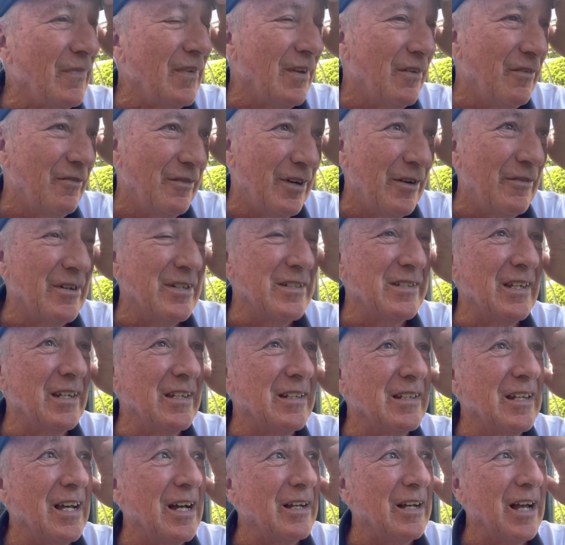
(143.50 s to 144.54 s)
What was it?
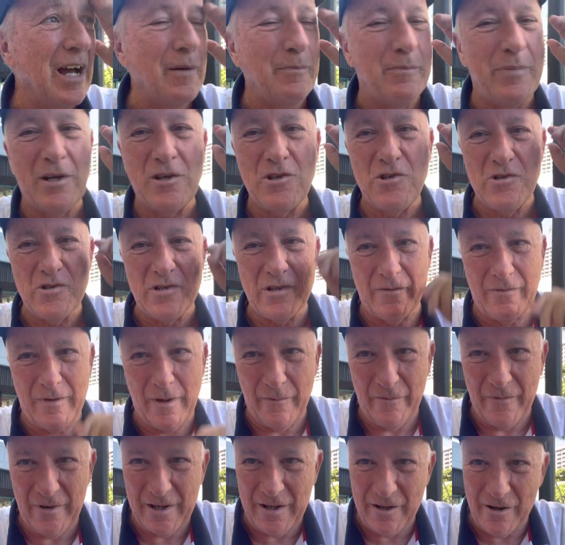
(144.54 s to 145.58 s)
I got pictures of
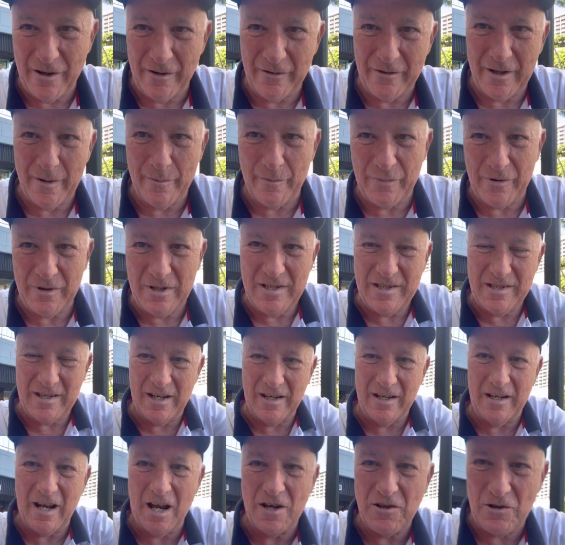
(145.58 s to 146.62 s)
him, video of him
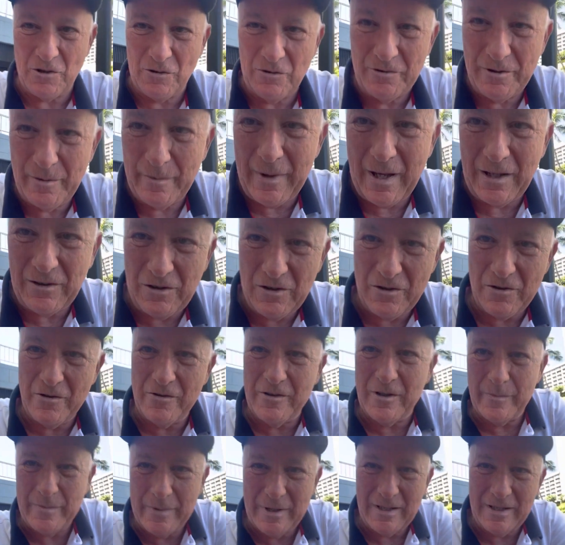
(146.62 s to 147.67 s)
presetting. I told him not to do
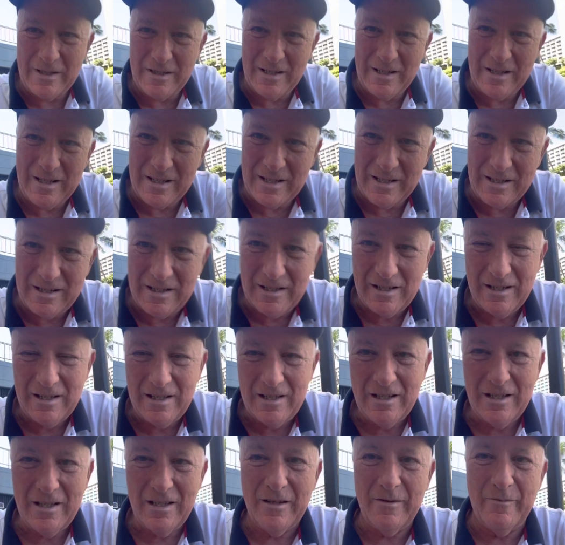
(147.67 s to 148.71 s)
it, but he did it.
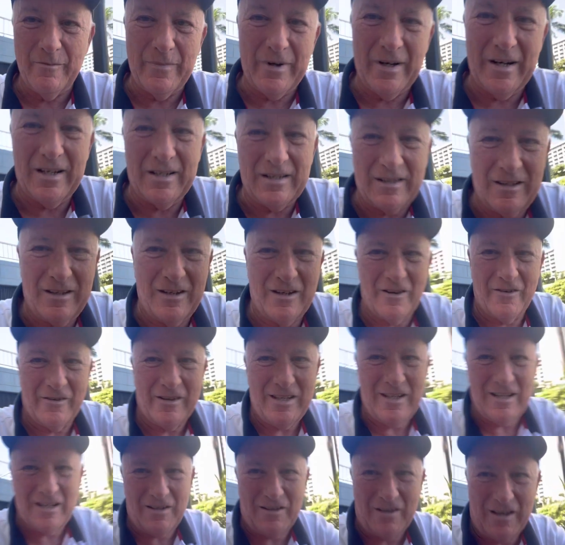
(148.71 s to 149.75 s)
But, you know, he
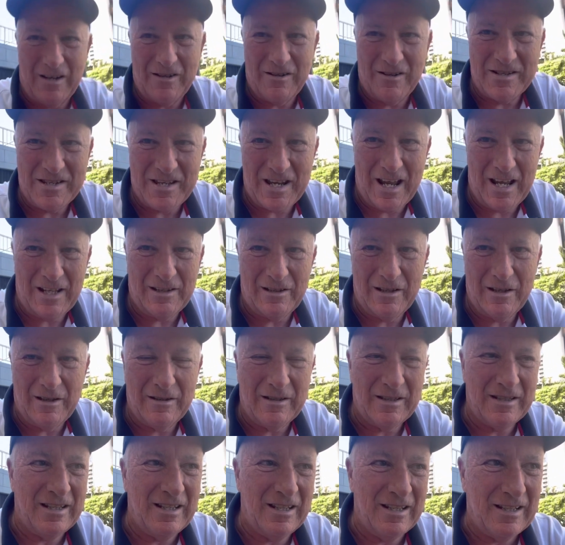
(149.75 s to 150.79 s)
didn't understand
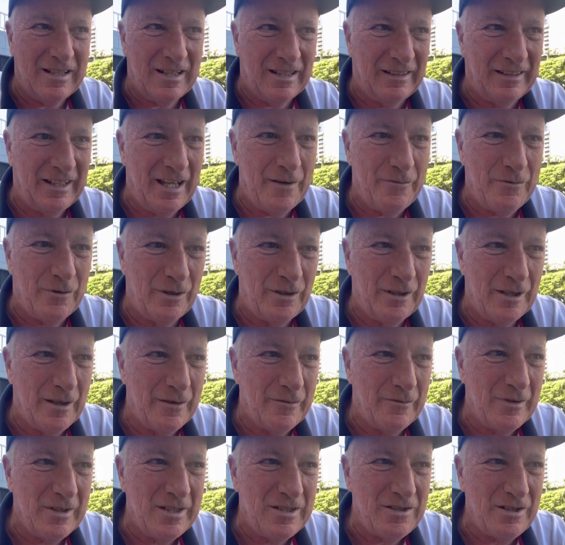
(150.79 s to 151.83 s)
the level
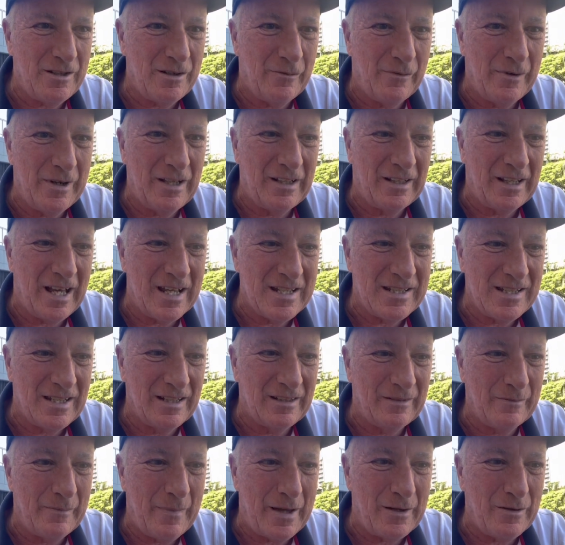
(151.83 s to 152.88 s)
of, he should have realized the
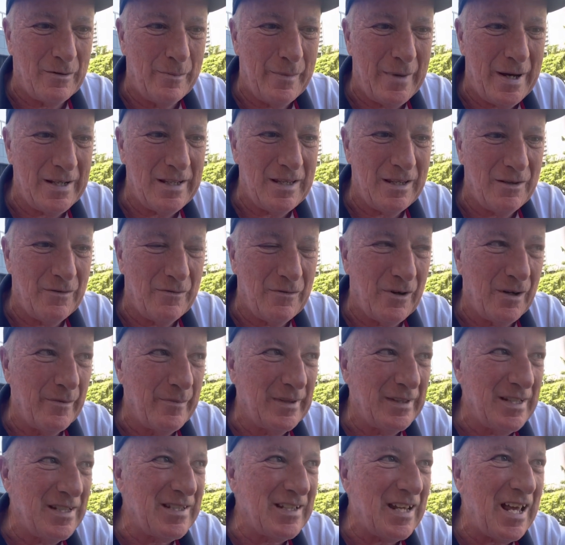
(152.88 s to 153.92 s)
amount of money involved.
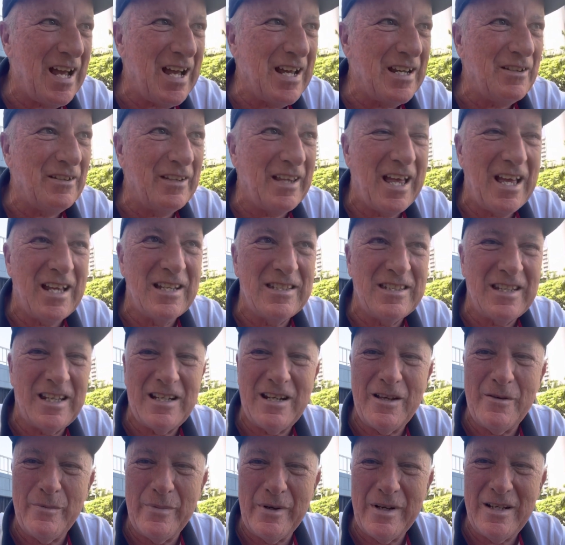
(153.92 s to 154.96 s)
But this guy only had 10
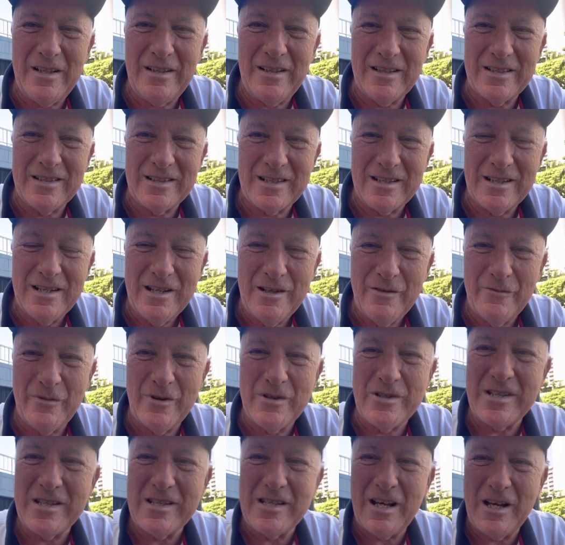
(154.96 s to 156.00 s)
umbrellas
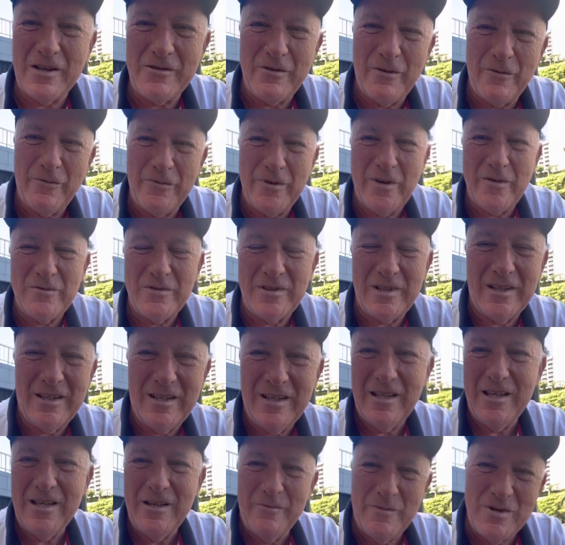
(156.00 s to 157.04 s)
versus 150.
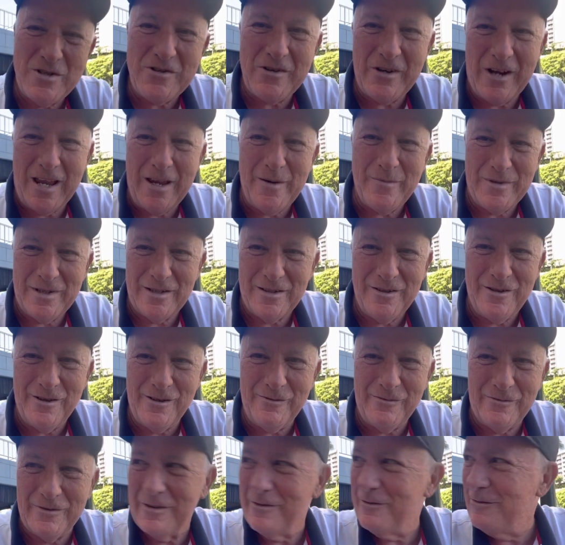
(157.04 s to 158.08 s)
Mr. Hampton, you're a
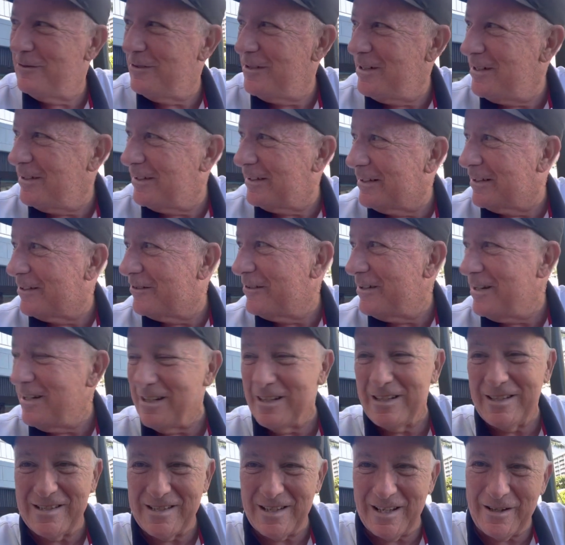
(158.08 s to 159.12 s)
really
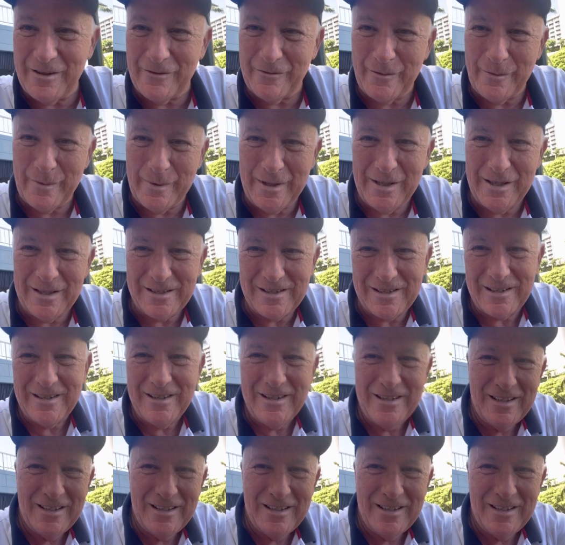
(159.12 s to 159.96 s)
greedy son of a bitch.